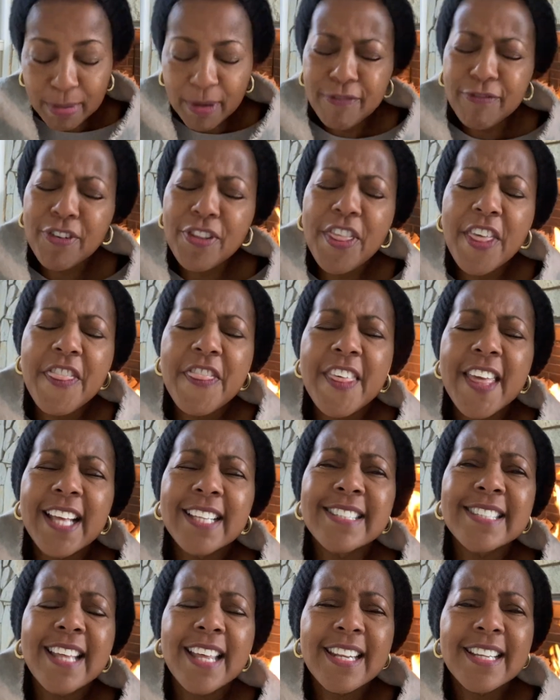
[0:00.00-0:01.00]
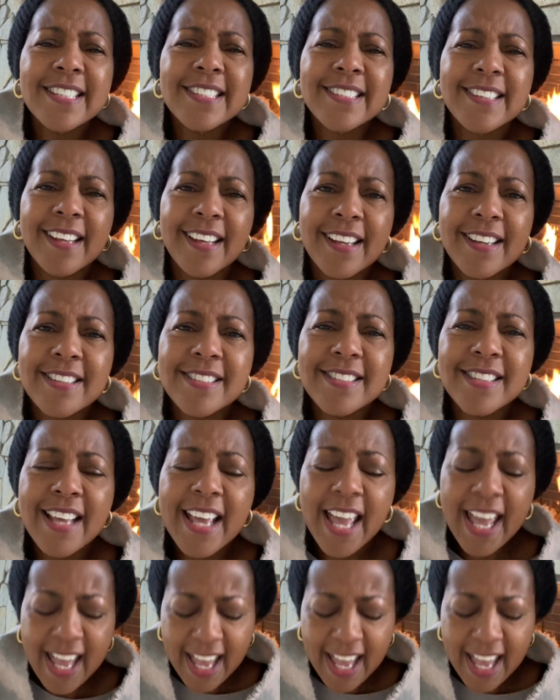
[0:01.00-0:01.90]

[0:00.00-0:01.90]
but for the things that it does